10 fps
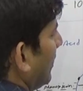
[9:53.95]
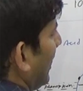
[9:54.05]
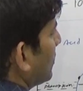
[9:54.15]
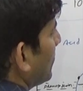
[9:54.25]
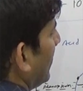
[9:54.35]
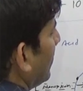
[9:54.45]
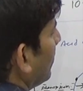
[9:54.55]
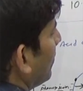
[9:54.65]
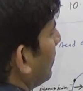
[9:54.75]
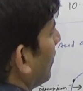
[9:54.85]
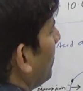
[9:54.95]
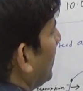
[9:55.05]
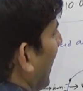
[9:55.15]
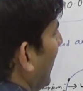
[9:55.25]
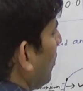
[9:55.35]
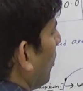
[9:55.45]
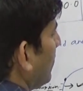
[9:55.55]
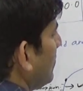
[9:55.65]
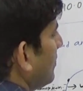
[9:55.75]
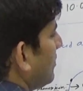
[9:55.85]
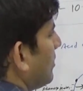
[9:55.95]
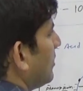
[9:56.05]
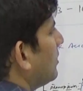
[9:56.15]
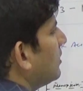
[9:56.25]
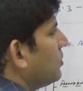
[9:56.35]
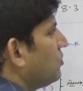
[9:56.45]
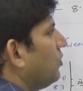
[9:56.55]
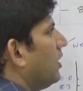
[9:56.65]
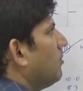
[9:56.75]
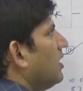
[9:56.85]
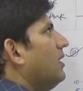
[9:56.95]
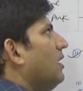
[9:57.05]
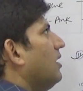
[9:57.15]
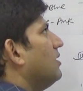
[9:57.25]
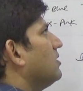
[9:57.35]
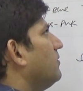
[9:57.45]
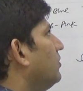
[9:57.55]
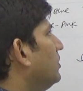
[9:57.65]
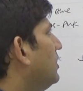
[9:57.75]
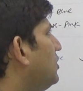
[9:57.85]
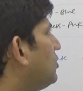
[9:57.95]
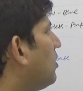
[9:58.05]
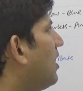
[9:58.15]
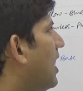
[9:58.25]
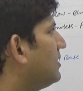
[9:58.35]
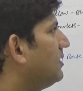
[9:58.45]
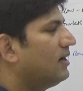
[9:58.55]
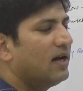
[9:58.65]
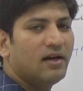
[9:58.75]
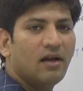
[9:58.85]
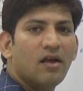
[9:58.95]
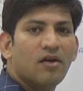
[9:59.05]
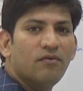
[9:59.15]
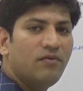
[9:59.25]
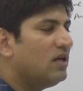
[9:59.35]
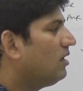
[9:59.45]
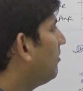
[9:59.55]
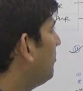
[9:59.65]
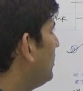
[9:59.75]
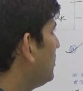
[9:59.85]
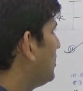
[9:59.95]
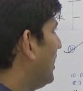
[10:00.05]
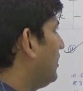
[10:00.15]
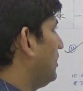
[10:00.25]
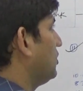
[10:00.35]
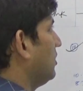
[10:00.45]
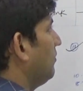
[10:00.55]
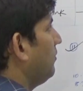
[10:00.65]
That's why the methyl orange is the suitable indicator for the strong acid and weak base titration.